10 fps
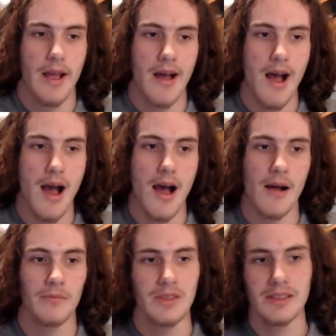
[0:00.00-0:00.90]

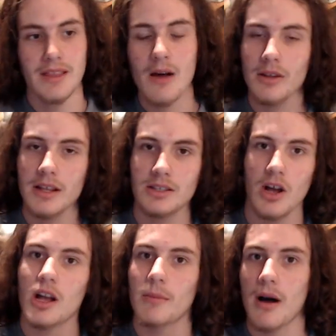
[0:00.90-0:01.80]
Now let's
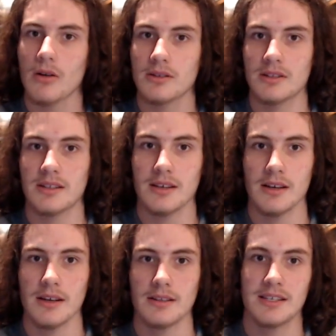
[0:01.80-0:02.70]
talk about
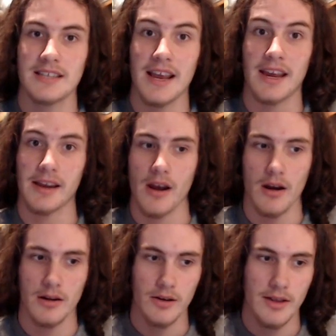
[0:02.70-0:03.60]
the second
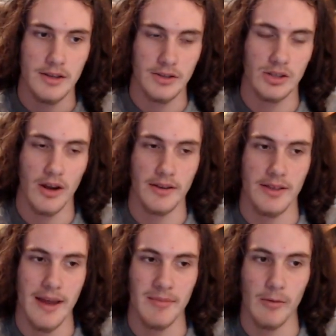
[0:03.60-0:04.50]
character that you saw in the
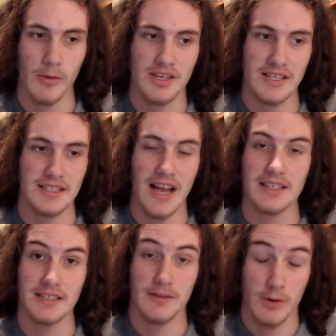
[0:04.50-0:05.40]
thumbnail, which is
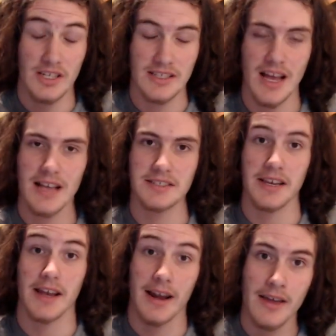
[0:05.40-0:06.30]

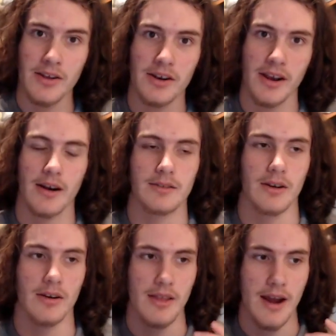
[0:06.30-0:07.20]
Sasuke, another
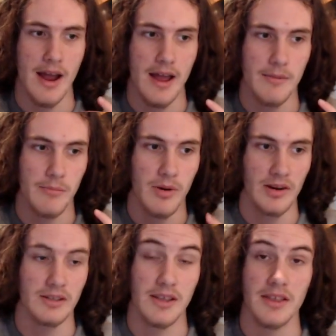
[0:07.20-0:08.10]
character that I
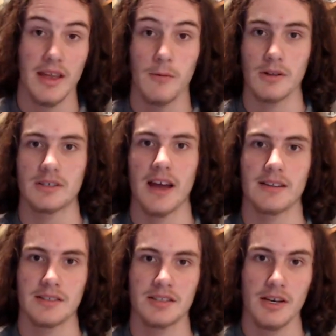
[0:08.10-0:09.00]
personally think will die in
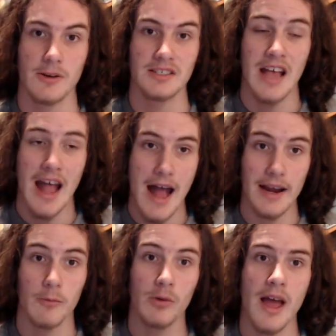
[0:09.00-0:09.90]
the series, and
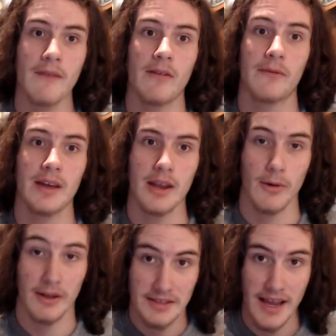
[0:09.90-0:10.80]
I will have a video
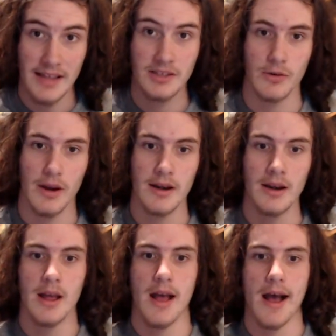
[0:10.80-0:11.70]
at the end screen,
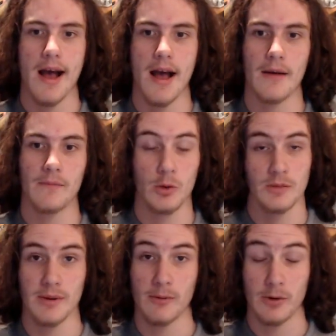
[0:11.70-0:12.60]

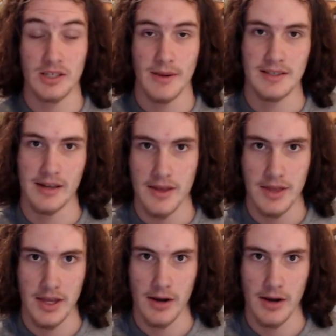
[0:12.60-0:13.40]
which is basically a theory